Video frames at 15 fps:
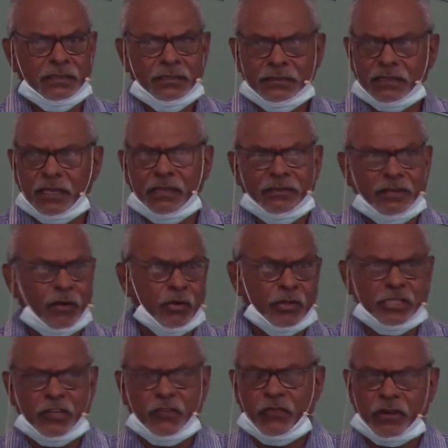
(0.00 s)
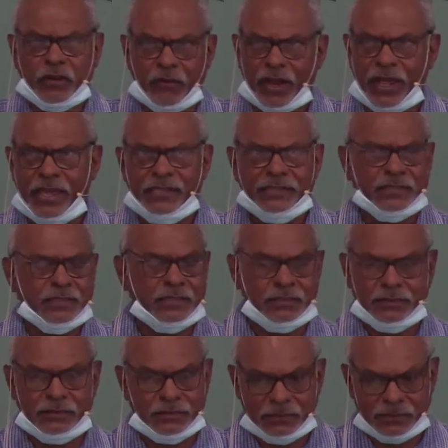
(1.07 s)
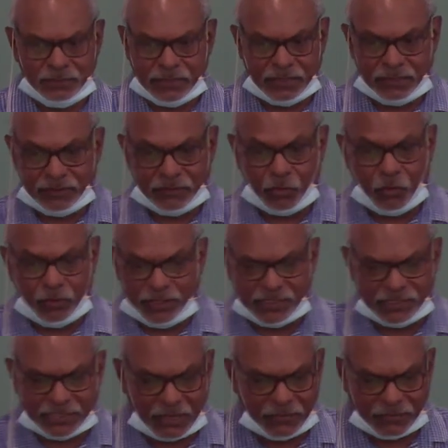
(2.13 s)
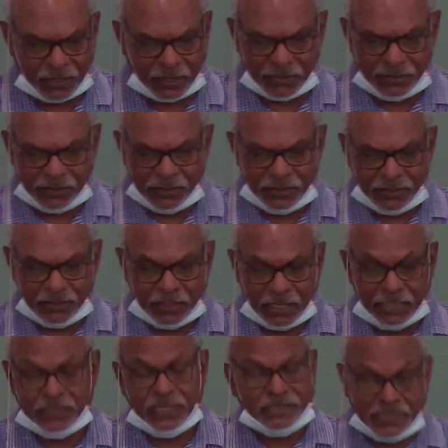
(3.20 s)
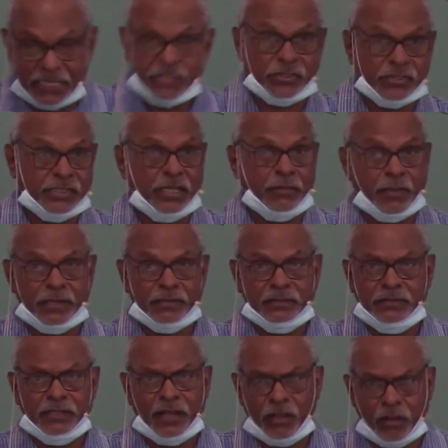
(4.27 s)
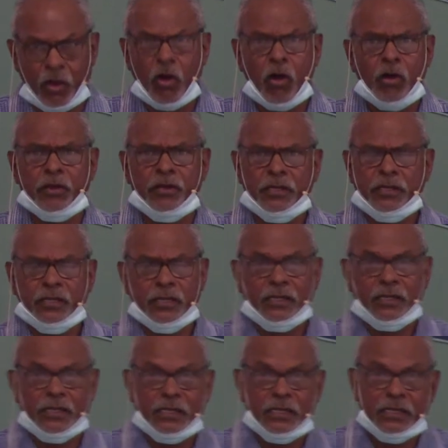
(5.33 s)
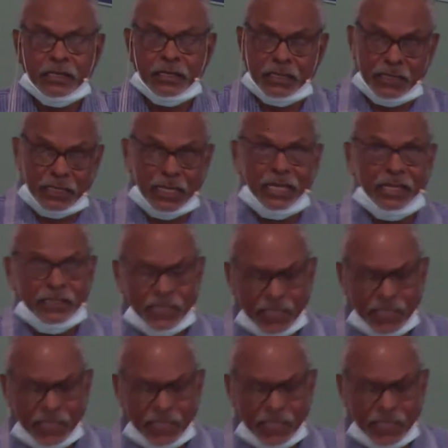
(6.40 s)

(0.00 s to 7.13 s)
So, you know, all the different grains and all this stuff. So it's interesting. But, you know, God, He